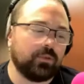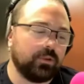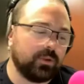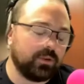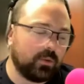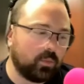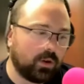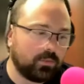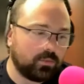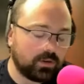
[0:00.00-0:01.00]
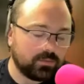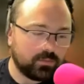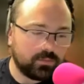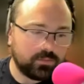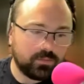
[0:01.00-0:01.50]
through and what
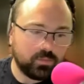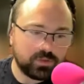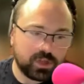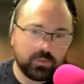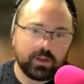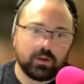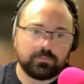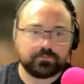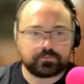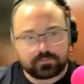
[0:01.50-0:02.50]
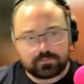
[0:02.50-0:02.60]
was going on.